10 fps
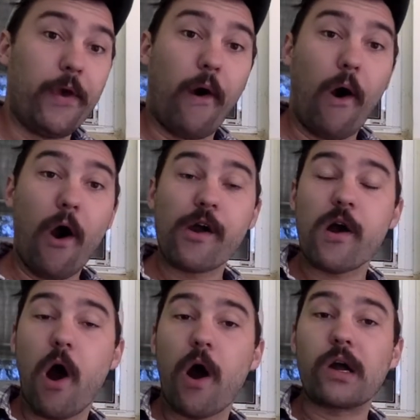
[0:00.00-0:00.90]
are
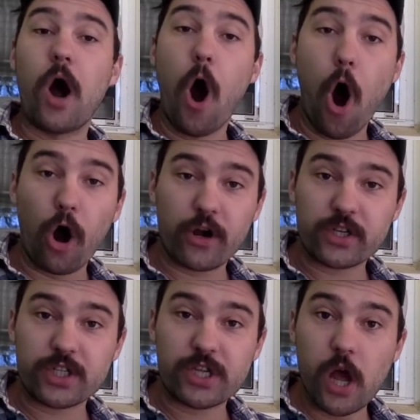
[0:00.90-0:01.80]
our
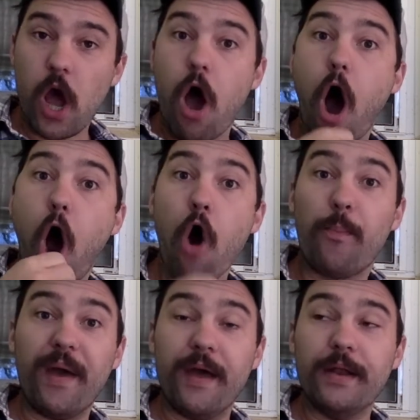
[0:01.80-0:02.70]
hearts
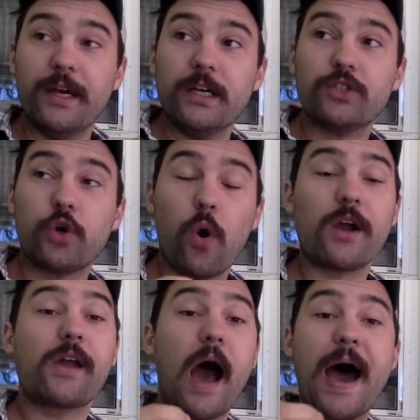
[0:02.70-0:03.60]
open to what
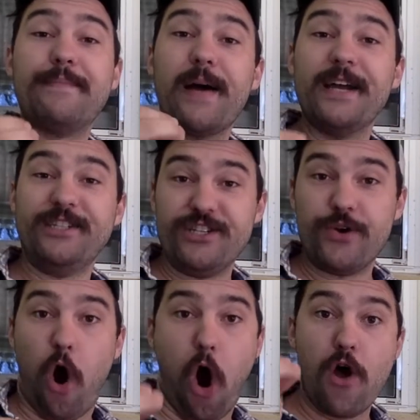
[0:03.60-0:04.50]
God might do?
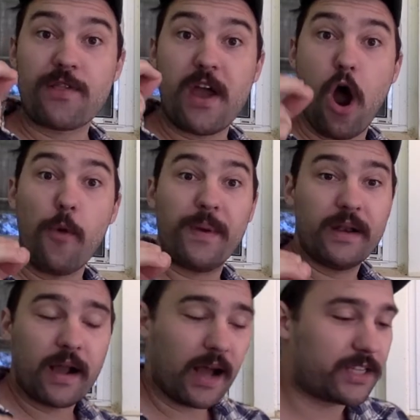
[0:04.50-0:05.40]
Are they open to
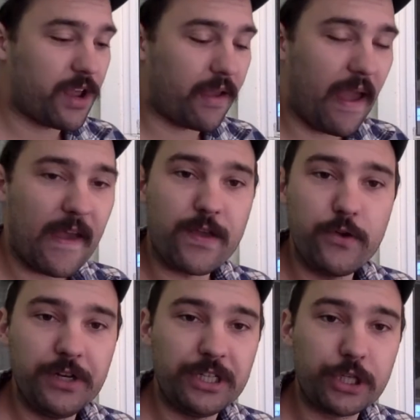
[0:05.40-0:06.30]
God saying, hey, you
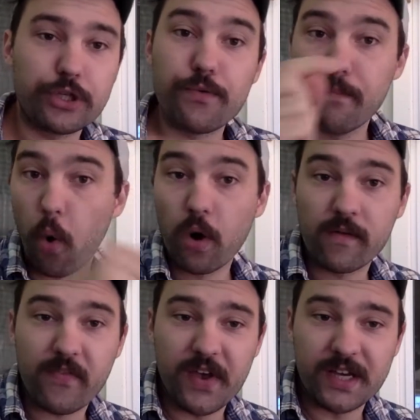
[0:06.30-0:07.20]
need to do more of
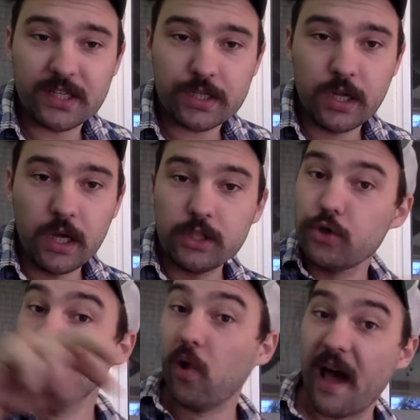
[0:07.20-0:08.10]
this,
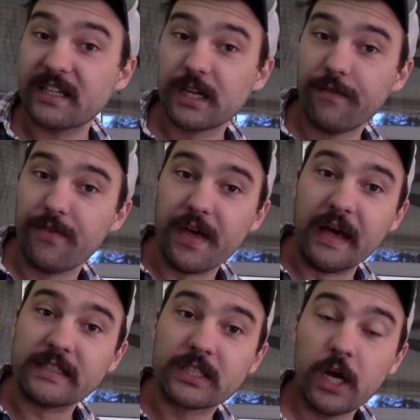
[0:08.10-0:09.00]
do less of
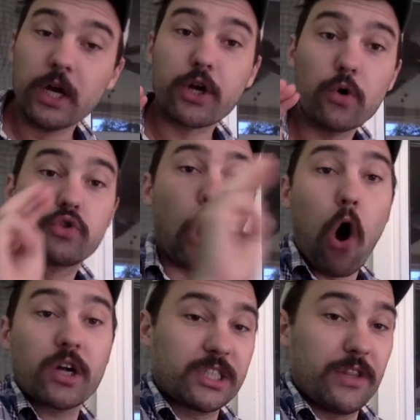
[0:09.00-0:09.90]
this, go
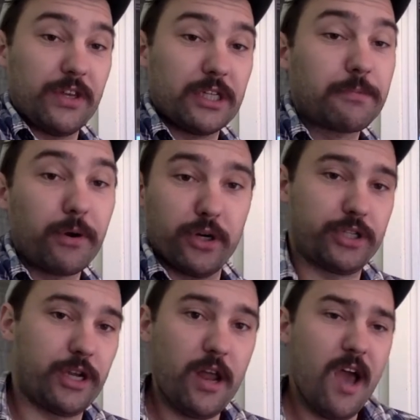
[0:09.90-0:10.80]
talk to this
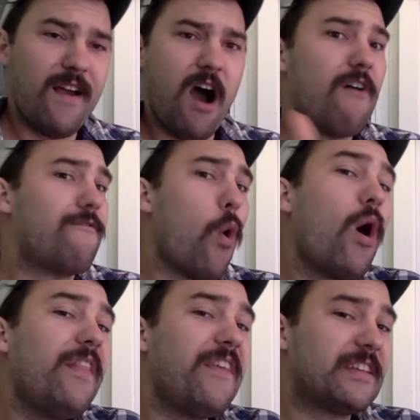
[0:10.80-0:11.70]
person, avoid
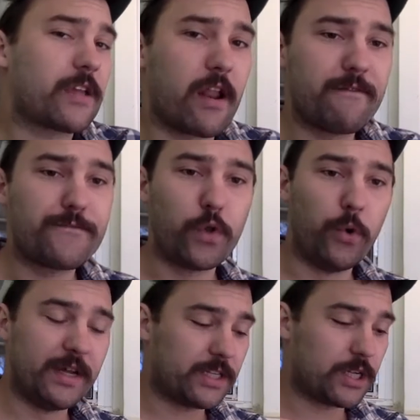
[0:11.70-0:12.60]
this
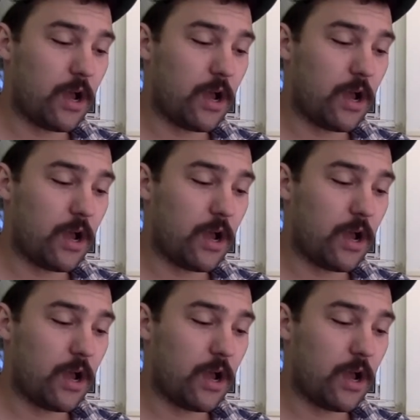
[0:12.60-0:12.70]
influence?